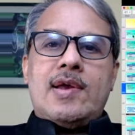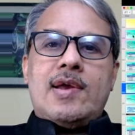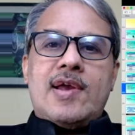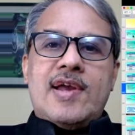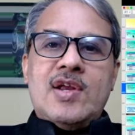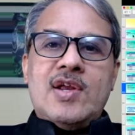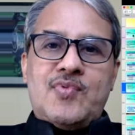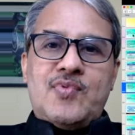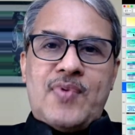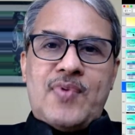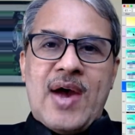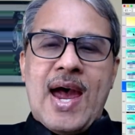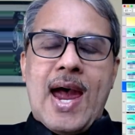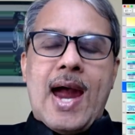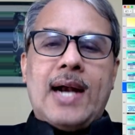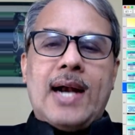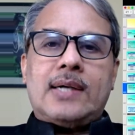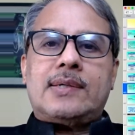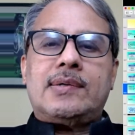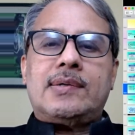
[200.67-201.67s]
In
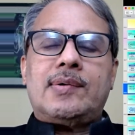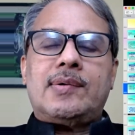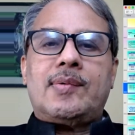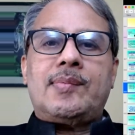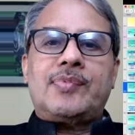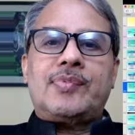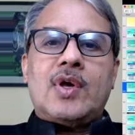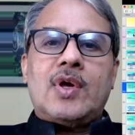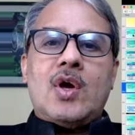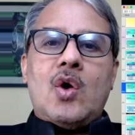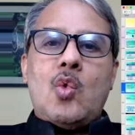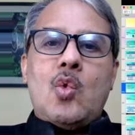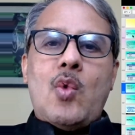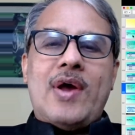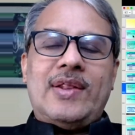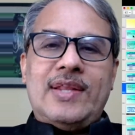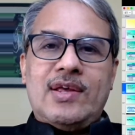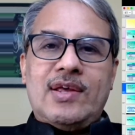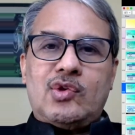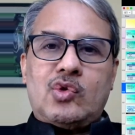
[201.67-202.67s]
fact,
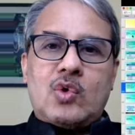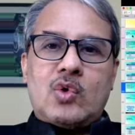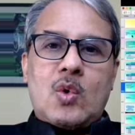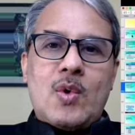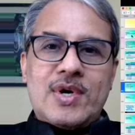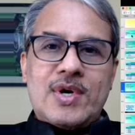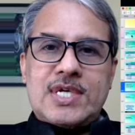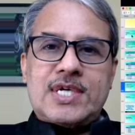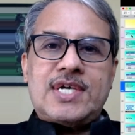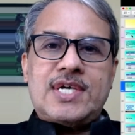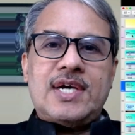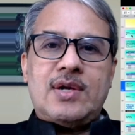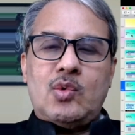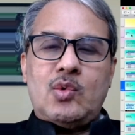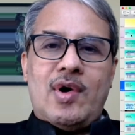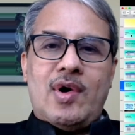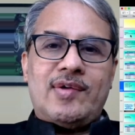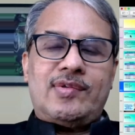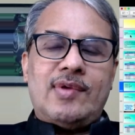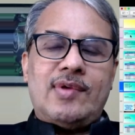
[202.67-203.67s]
when this question
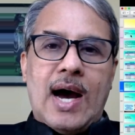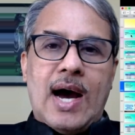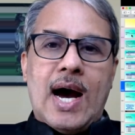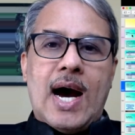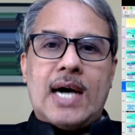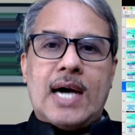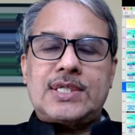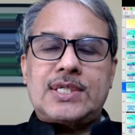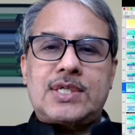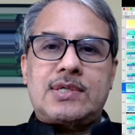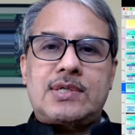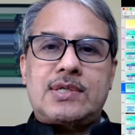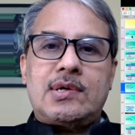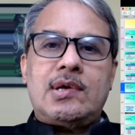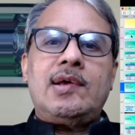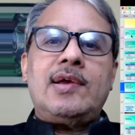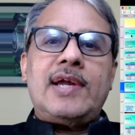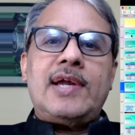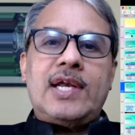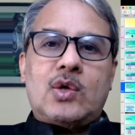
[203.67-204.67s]
was asked,
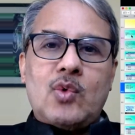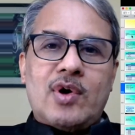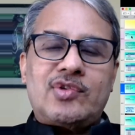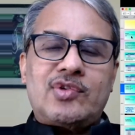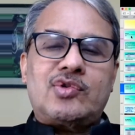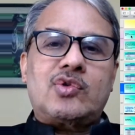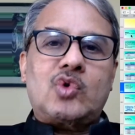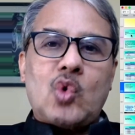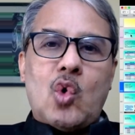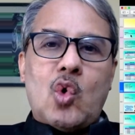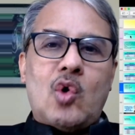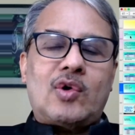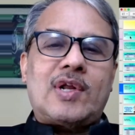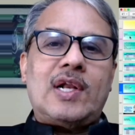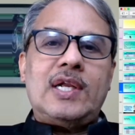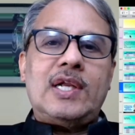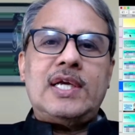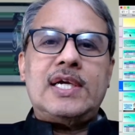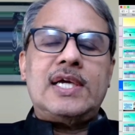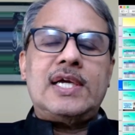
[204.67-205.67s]
it was
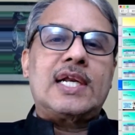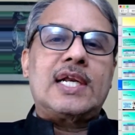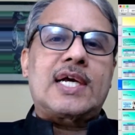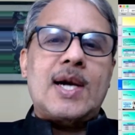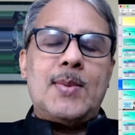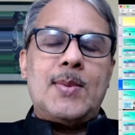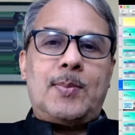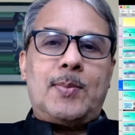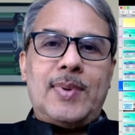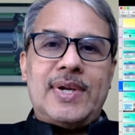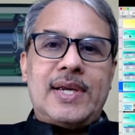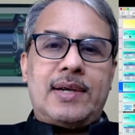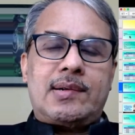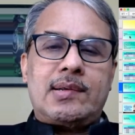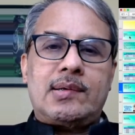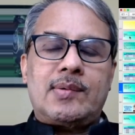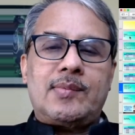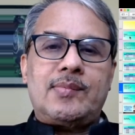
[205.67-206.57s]
totally incomplete.